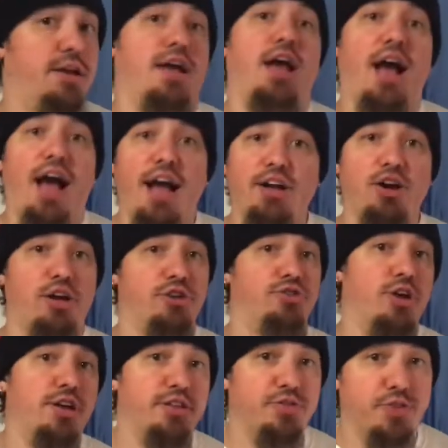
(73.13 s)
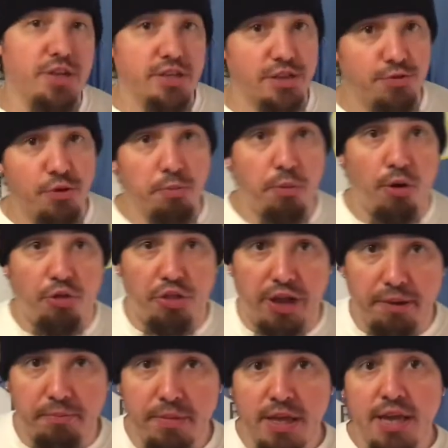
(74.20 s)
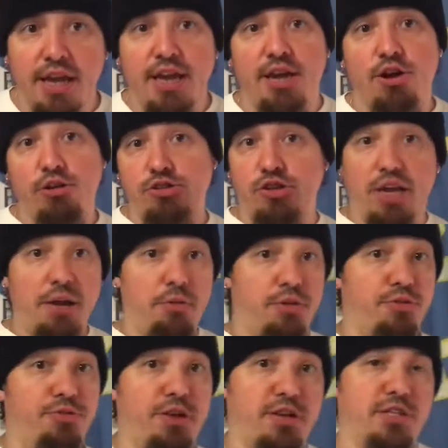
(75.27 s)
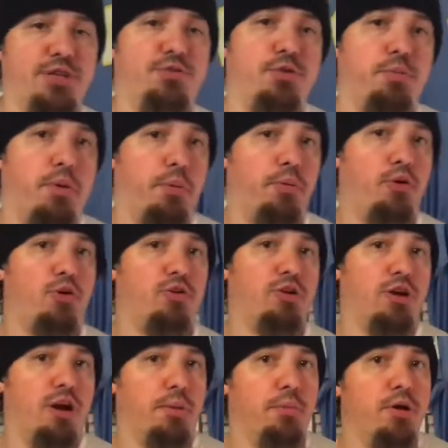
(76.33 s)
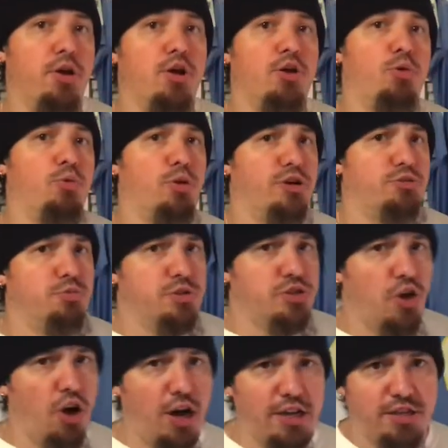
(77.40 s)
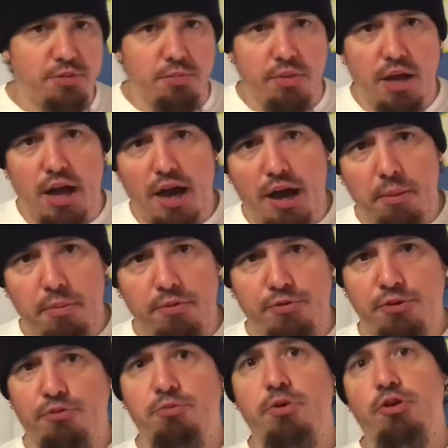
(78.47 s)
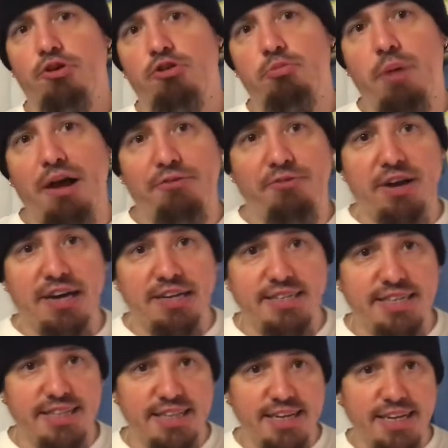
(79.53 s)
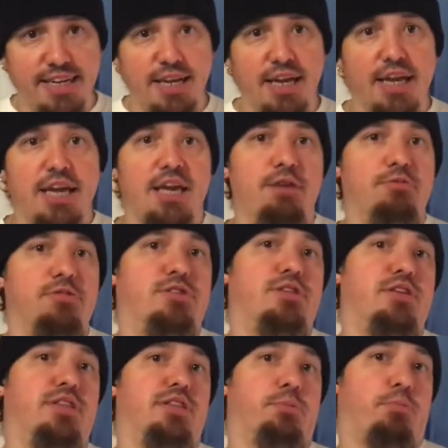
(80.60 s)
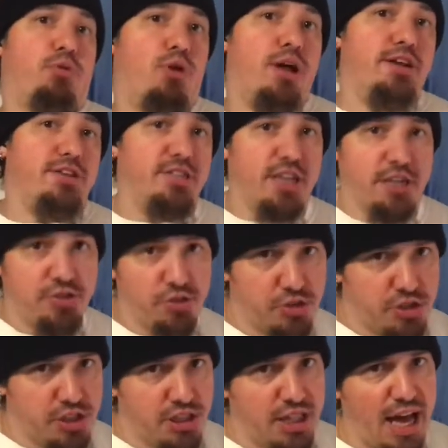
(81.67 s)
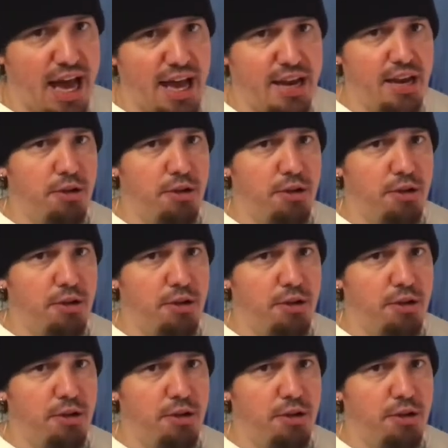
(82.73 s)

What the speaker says: I got to try this fantasy football thing. It also came with a fantasy football program, which was awesome. If you're familiar with My Fantasy League, it was the predecessor to that.